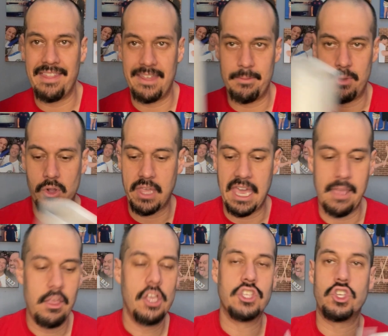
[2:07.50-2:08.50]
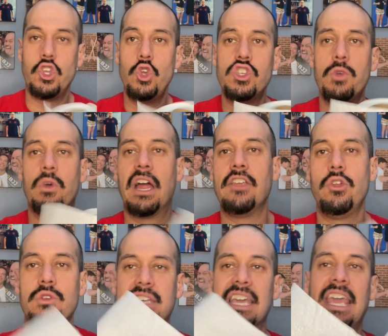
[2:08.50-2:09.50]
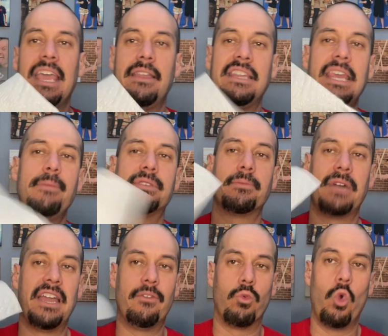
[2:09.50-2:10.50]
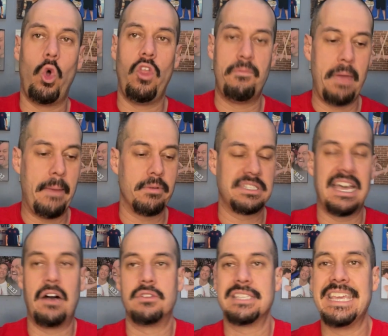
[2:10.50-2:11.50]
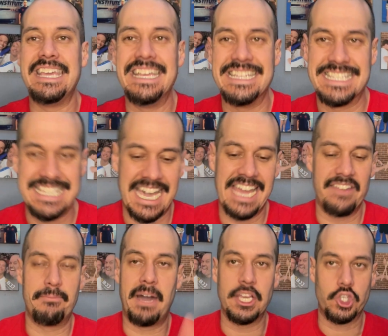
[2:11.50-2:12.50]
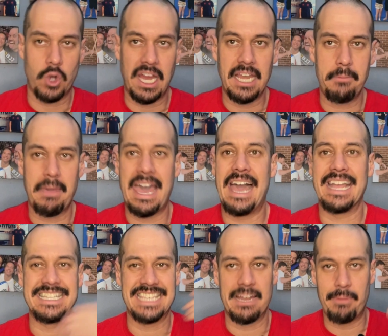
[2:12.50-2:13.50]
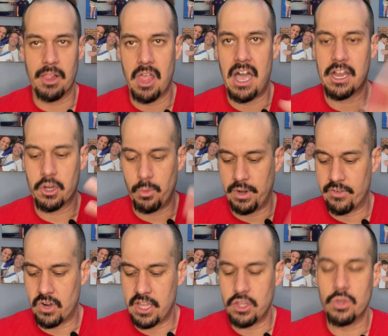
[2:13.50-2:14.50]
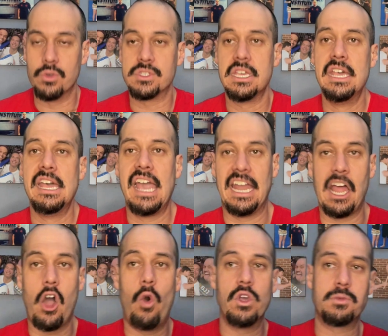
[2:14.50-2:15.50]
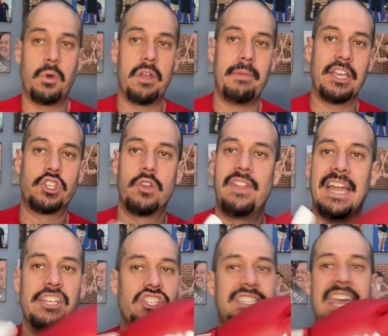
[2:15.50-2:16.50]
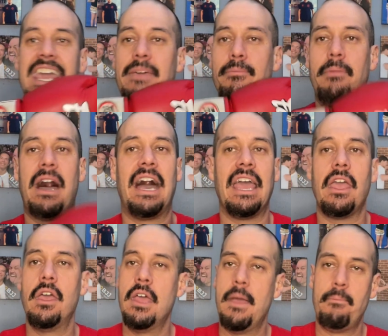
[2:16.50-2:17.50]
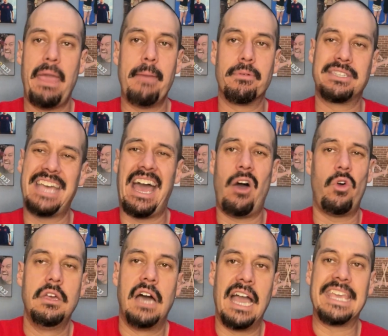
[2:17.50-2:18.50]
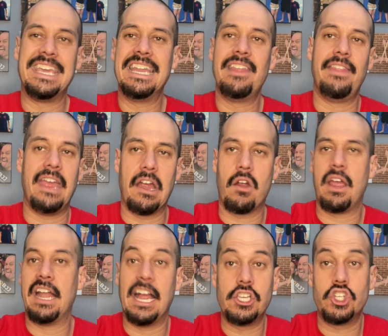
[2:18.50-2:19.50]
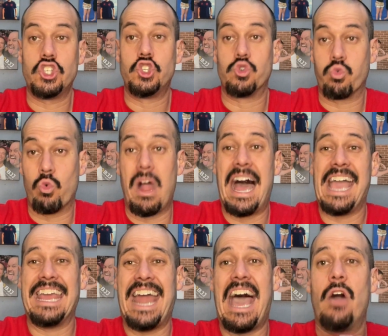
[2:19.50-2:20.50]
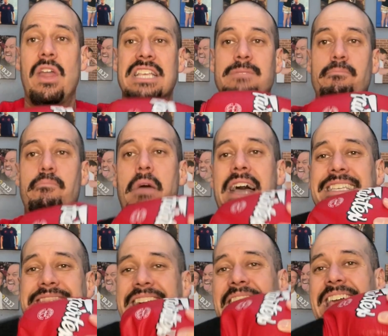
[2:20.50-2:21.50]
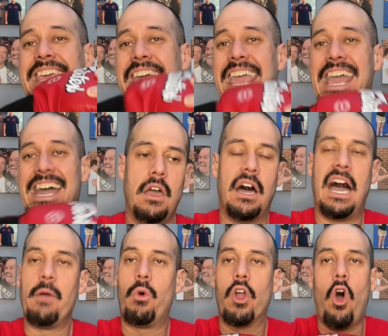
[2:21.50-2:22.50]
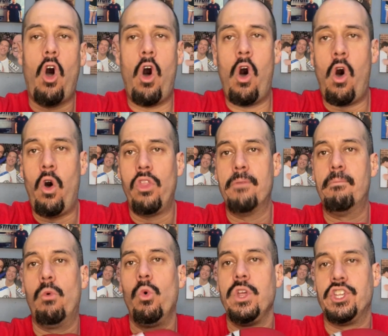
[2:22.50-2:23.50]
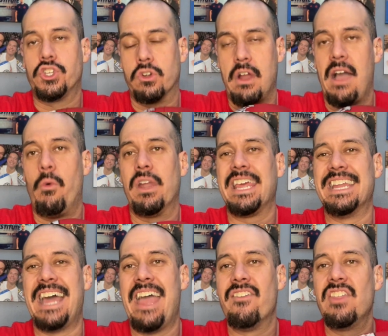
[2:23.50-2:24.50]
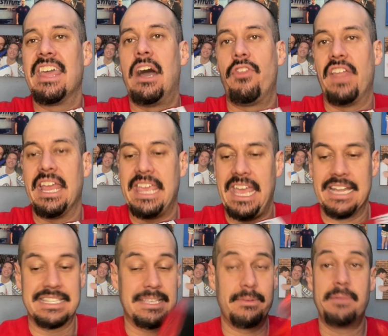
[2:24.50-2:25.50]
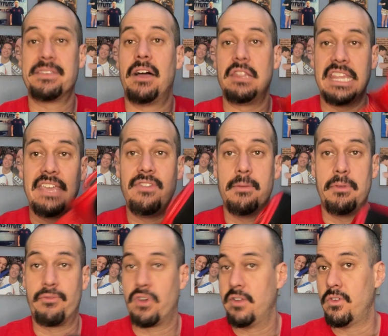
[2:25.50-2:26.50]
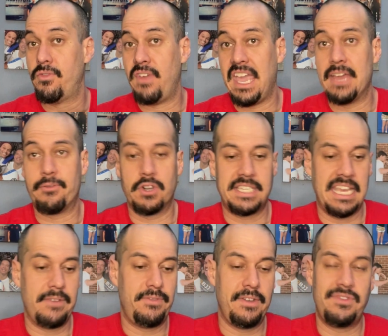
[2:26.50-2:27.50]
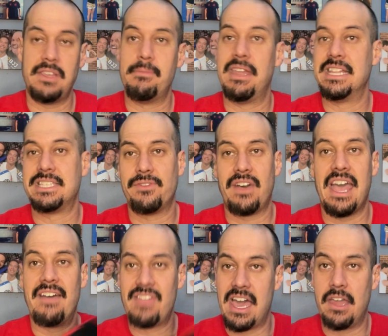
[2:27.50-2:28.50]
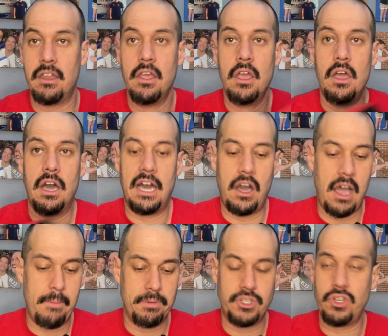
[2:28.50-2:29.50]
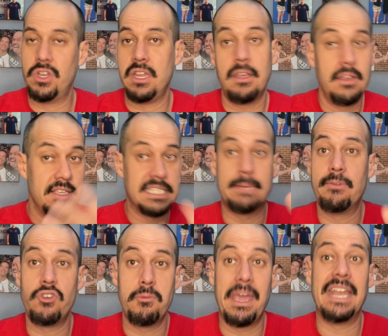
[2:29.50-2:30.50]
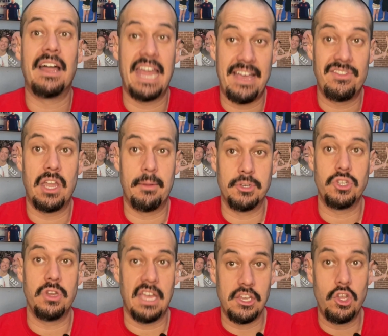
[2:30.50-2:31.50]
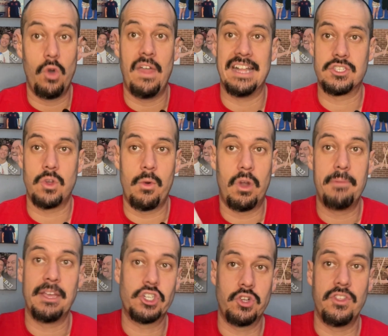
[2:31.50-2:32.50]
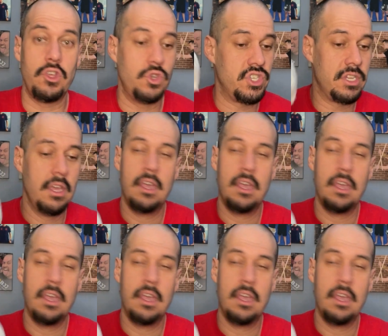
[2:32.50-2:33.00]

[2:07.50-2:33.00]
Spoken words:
them, okay? So usually what I do is I keep some kind of roll of paper towels inside of my training bag, inside of my locker, whatever I use. And I always want to make sure that I just take my paper towel and I get in there and I just dry it out as best I can. I want all the moisture. I want to get everything out that I can. Sometimes I'll leave them in front of a fan for 10, 15 minutes if I have that opportunity. Some of you may not have that opportunity. I know that. So I want to make sure that you just,